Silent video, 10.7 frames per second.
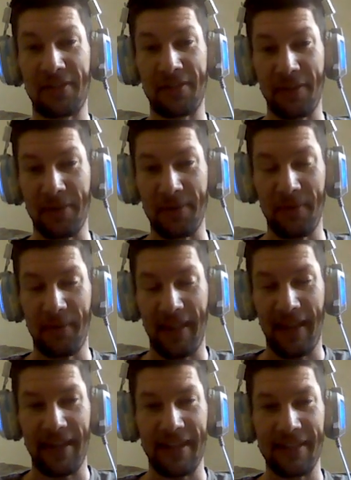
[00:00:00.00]
So
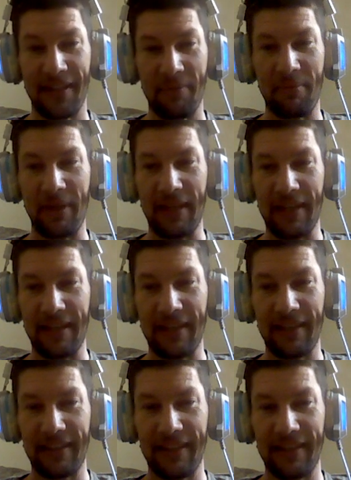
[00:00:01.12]
that is going to be,
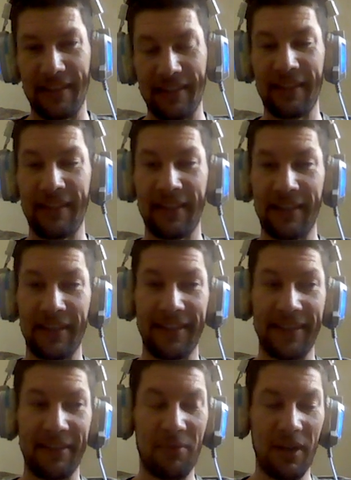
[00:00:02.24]

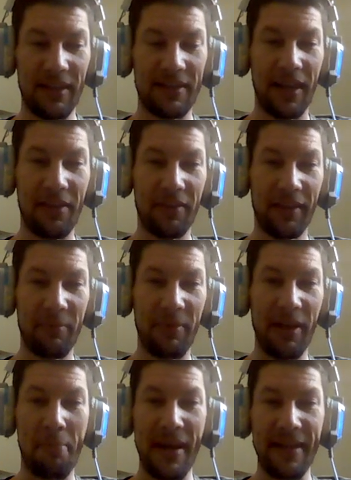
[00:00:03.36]
well, it's either going to be
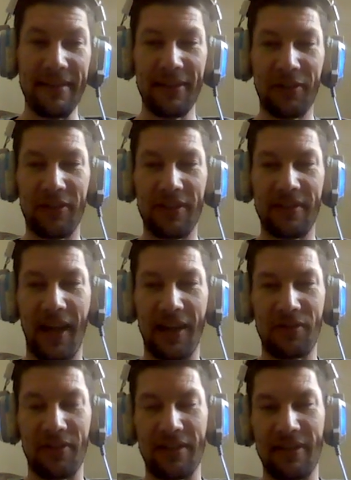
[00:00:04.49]
amazing or
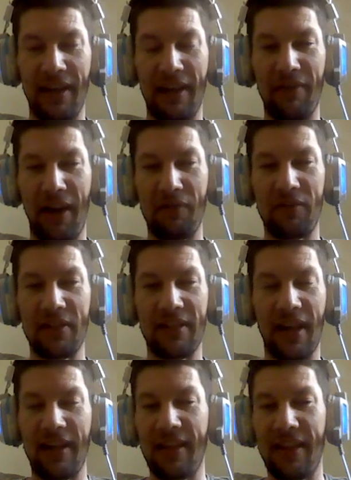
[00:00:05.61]
disastrous. I've
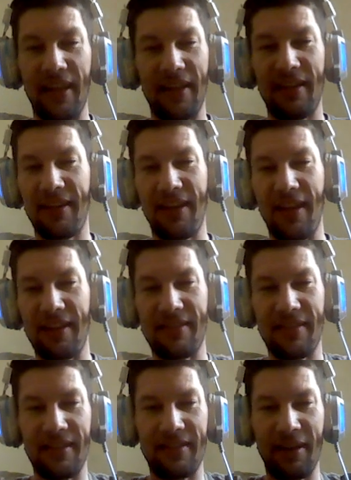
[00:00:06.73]
decided that
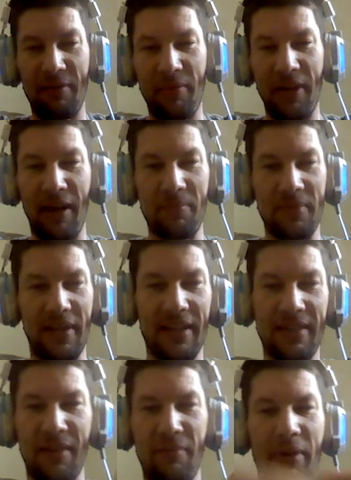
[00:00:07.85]
it's going to be an
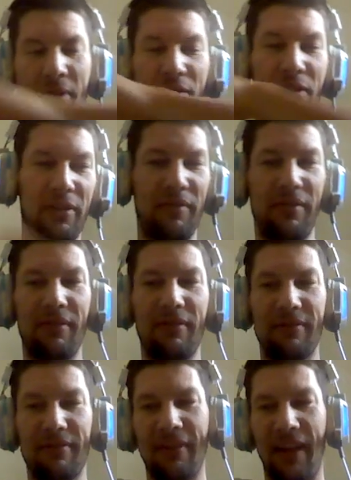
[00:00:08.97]
upside down bell curve.
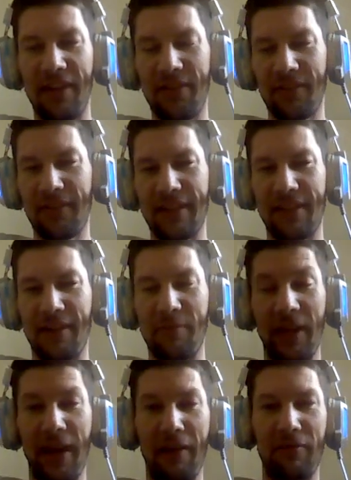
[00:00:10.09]
I don't think it's going to
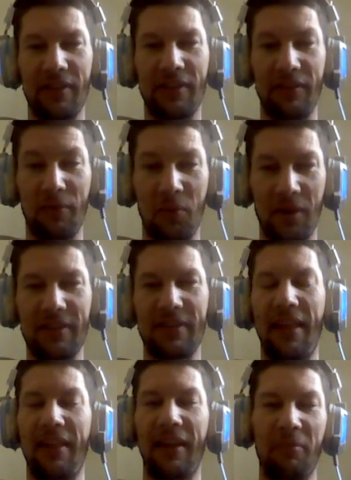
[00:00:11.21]
be average. If it works,
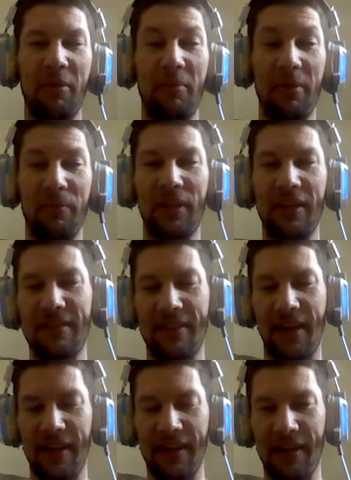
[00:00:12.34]
I think I'm going to be really
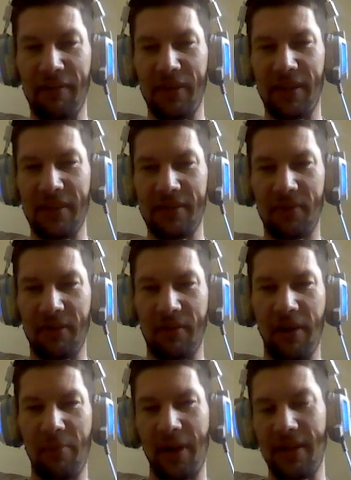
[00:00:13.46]
excited. And if it doesn't work
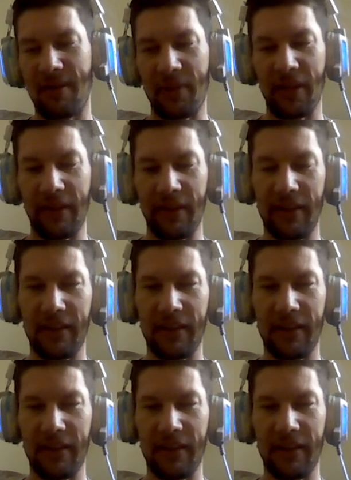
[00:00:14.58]
or I break something,